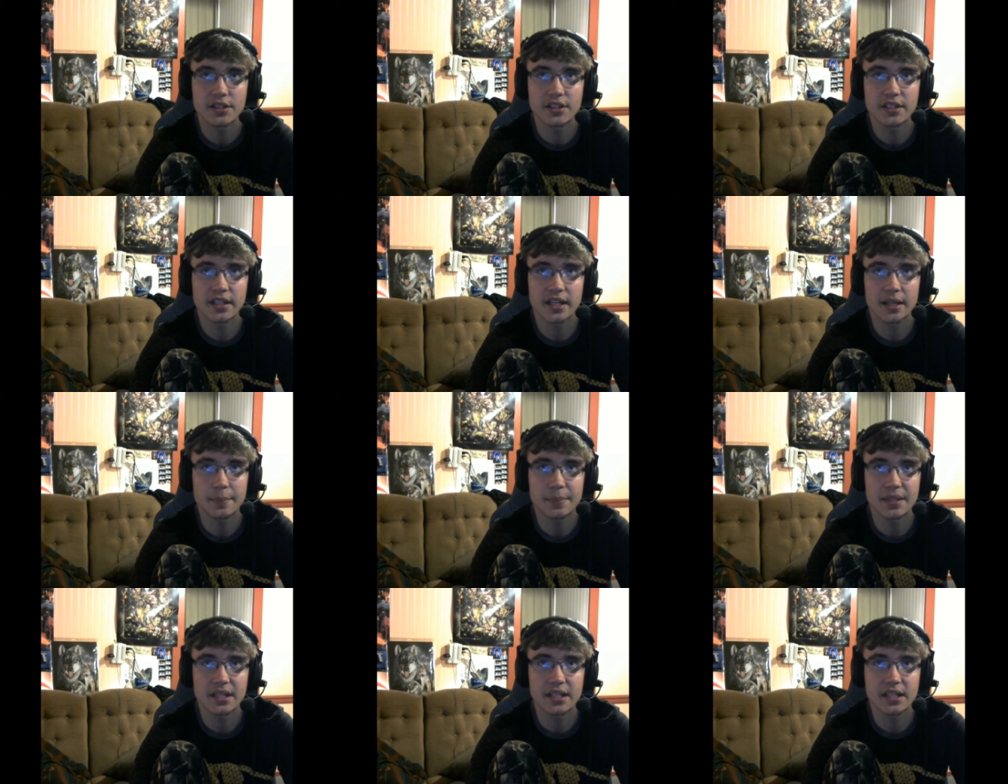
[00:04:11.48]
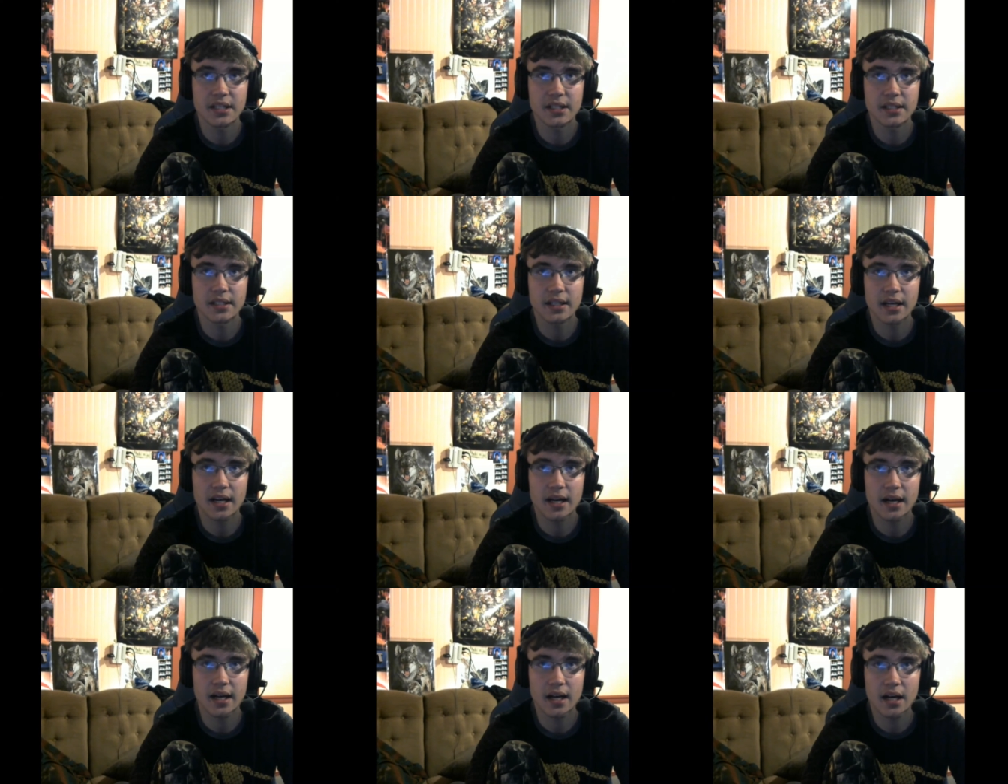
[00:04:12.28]
gonna be,
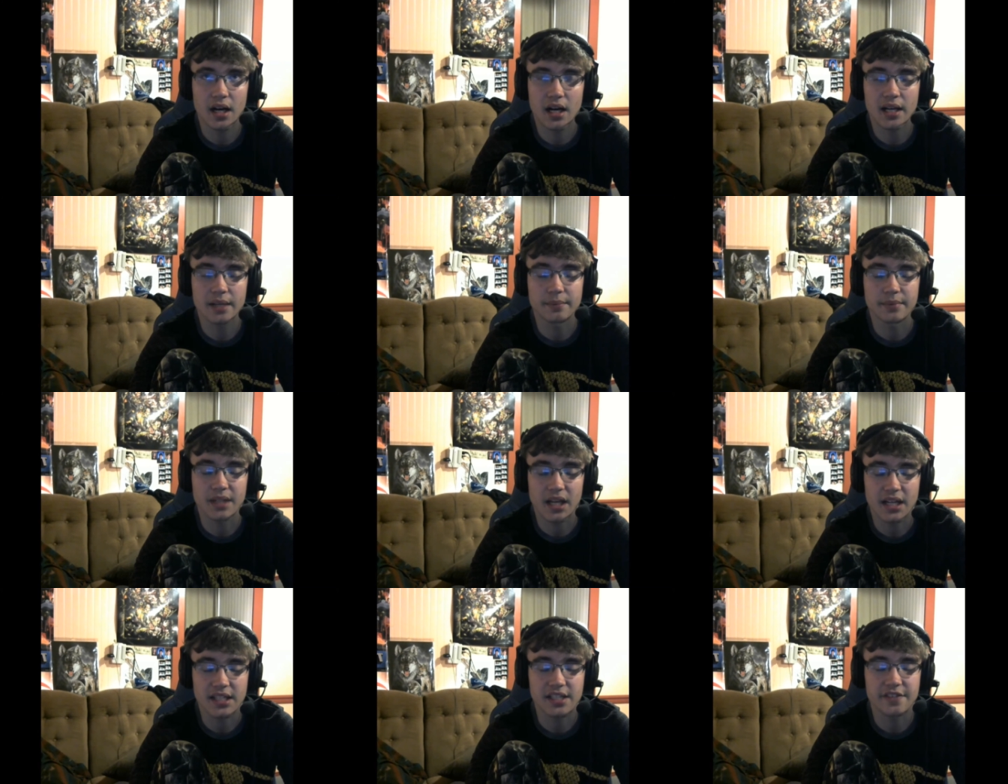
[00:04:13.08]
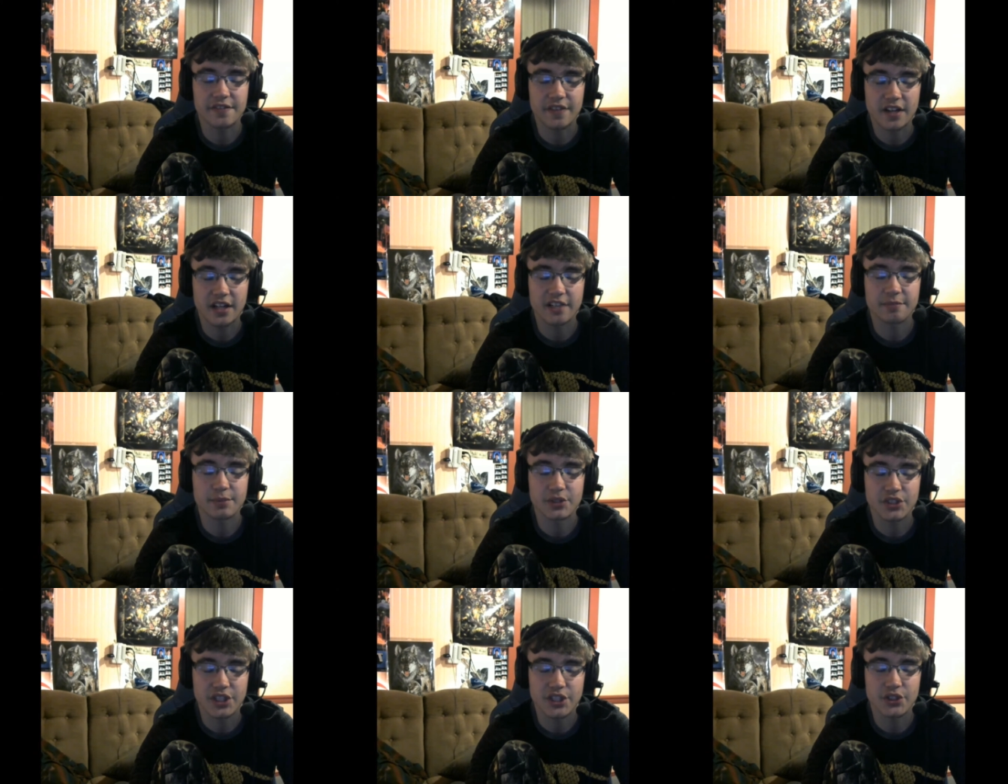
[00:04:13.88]
I am ninety-five
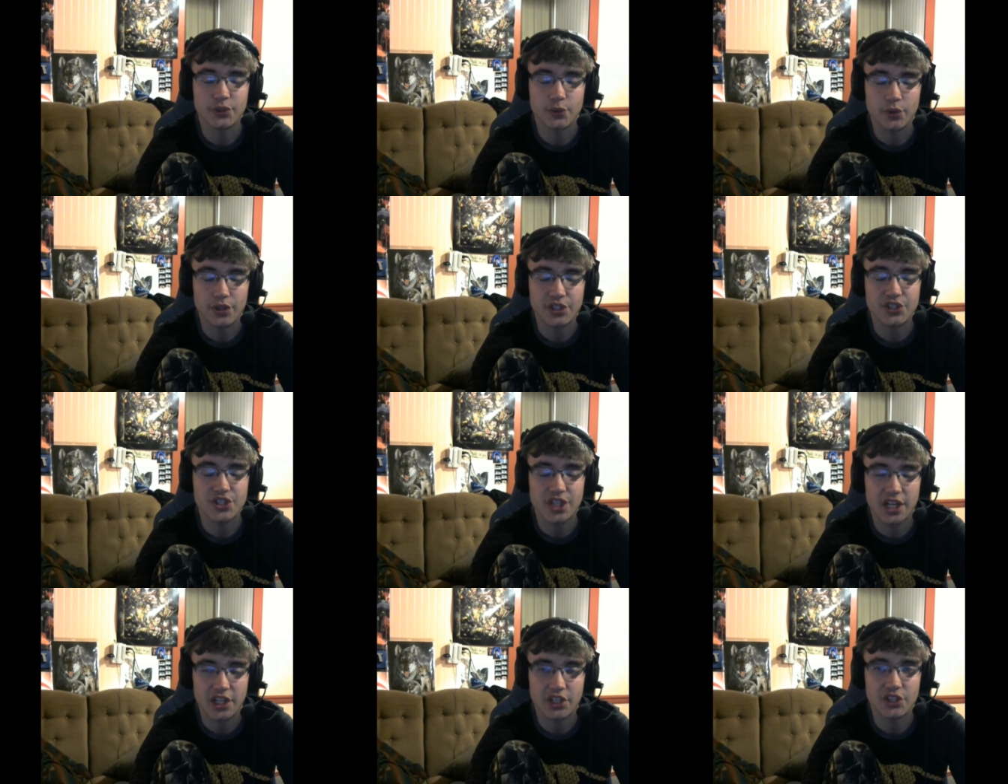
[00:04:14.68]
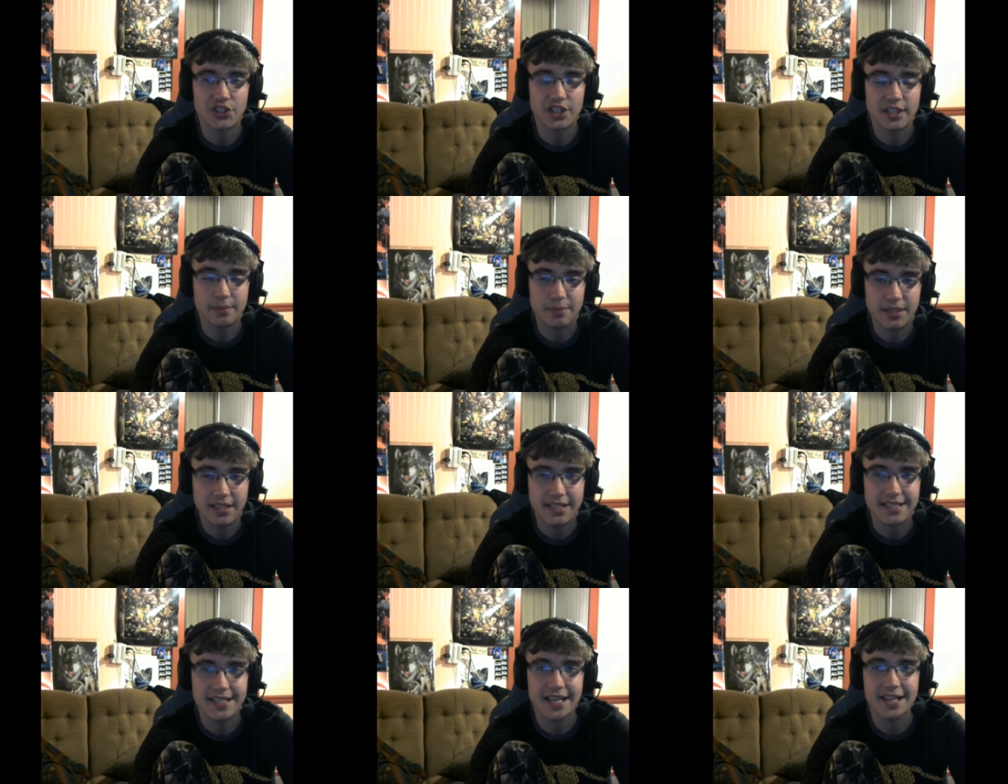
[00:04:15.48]
percent sure this tiger is gonna be
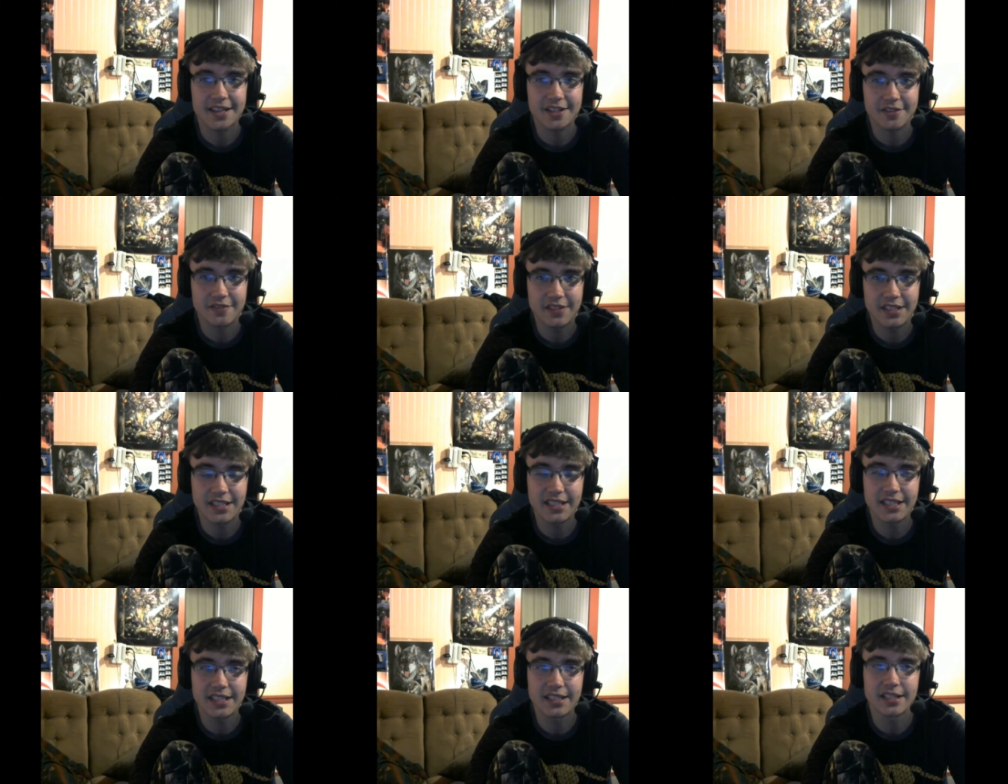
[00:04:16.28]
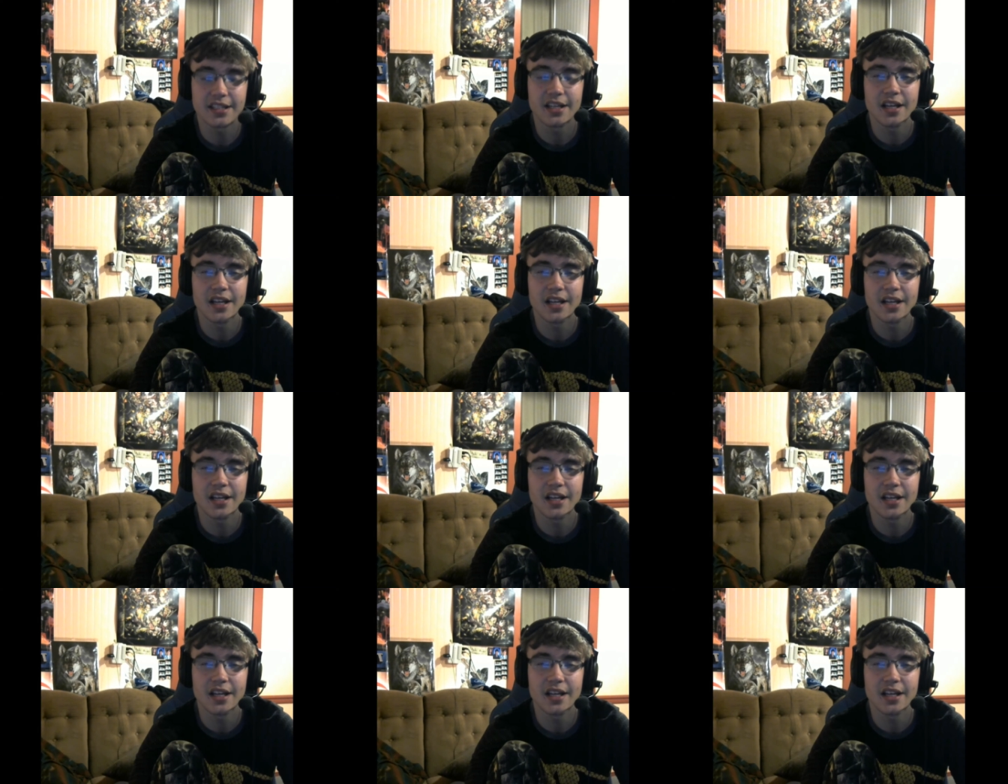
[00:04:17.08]
the death of Negan.